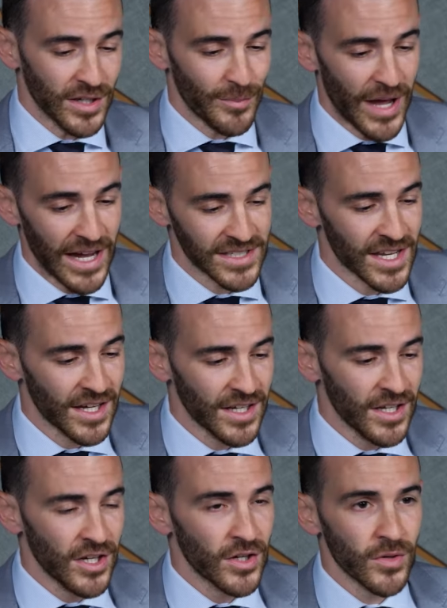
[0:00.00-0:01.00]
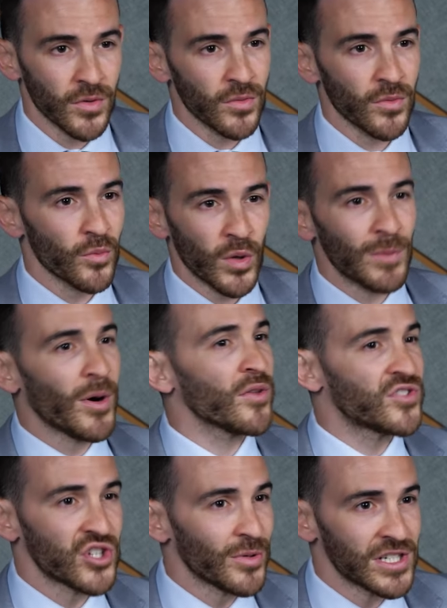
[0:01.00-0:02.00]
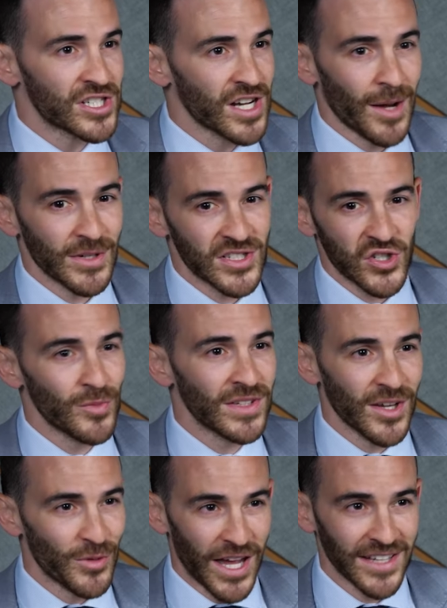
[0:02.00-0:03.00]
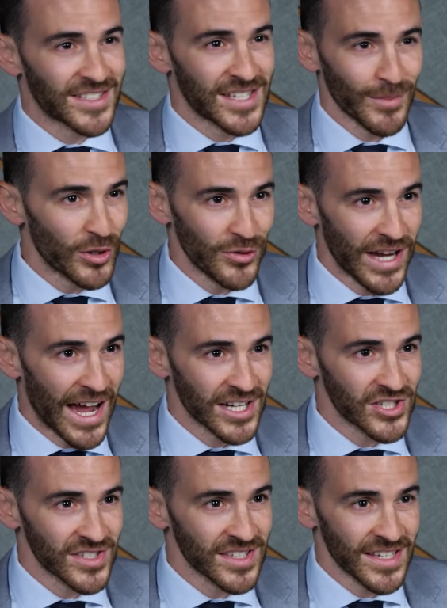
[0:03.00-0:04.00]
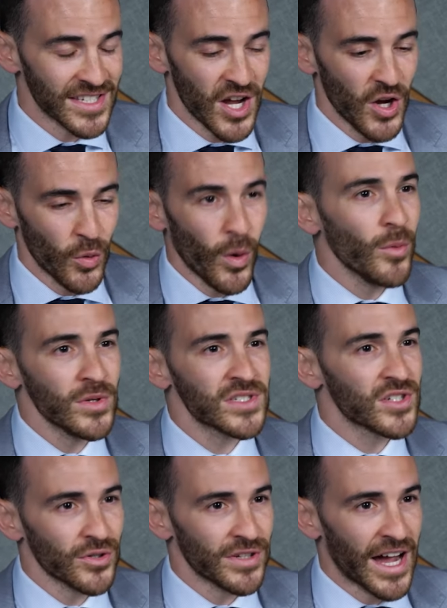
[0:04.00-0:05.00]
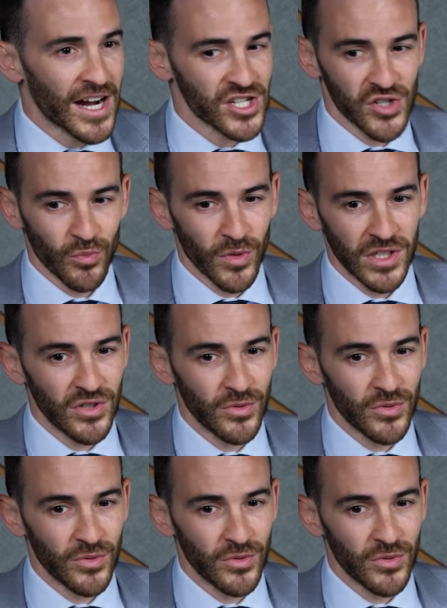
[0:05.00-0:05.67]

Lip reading: in the past. We're both Jewish. I'm assuming that we had similar reactions to this. What was your reaction when